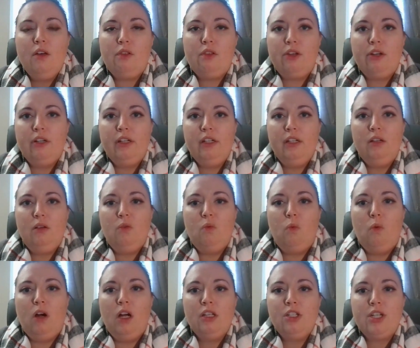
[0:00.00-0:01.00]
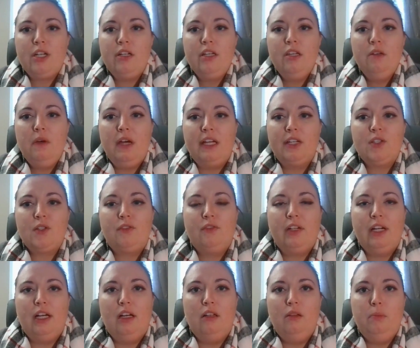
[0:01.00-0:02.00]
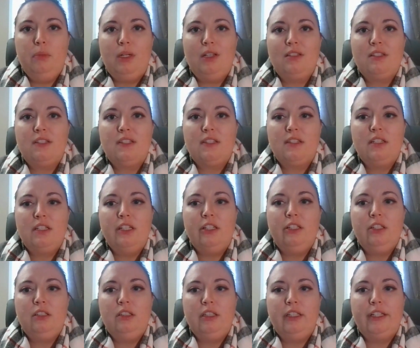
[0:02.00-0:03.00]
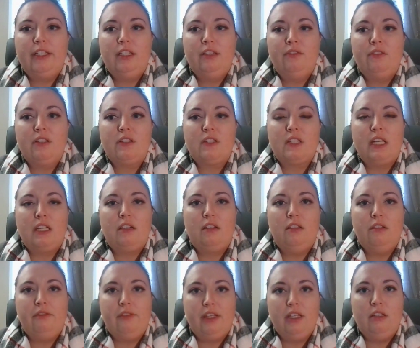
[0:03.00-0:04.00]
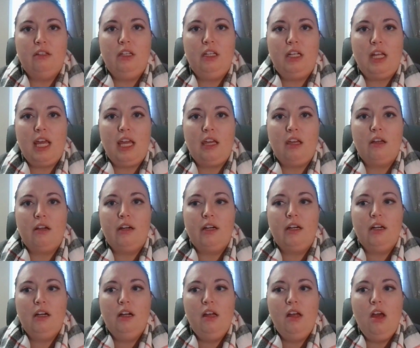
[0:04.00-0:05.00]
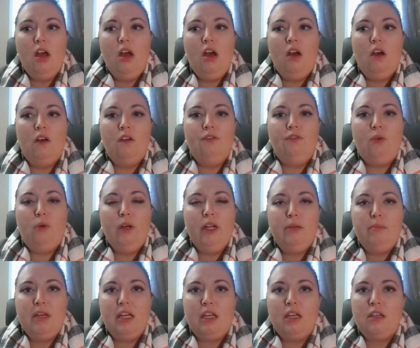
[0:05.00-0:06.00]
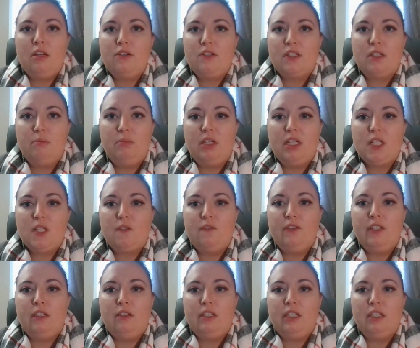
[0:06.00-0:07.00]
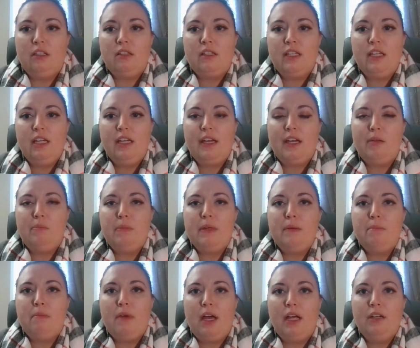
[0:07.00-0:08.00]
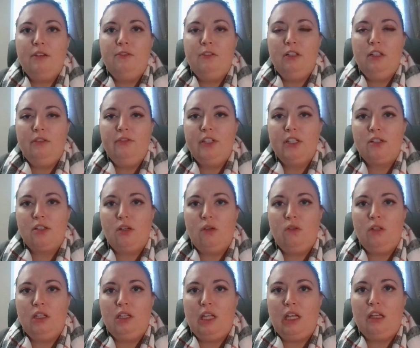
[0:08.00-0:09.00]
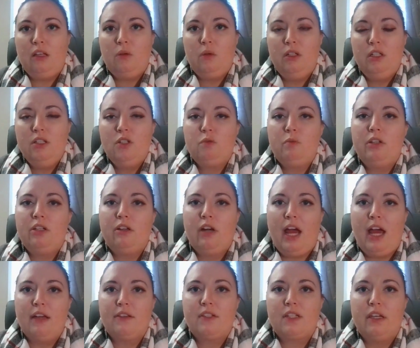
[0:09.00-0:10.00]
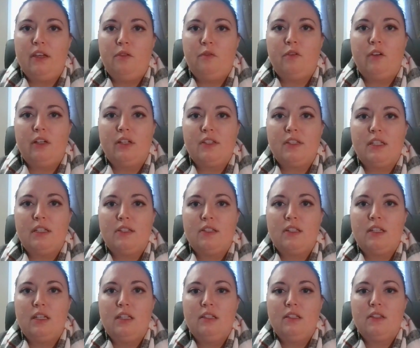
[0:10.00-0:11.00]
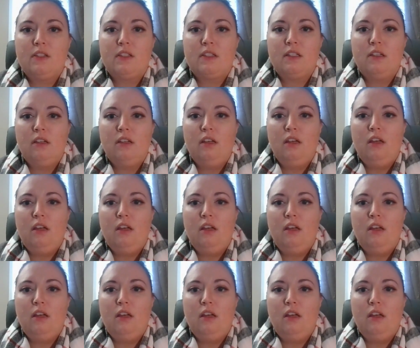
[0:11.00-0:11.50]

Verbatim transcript: Third, watch how you ask for help and steer clear of the cycle of guilt and anger. Avoid making your siblings feel guilty and be mindful of your tone and language when you're asking for assistance.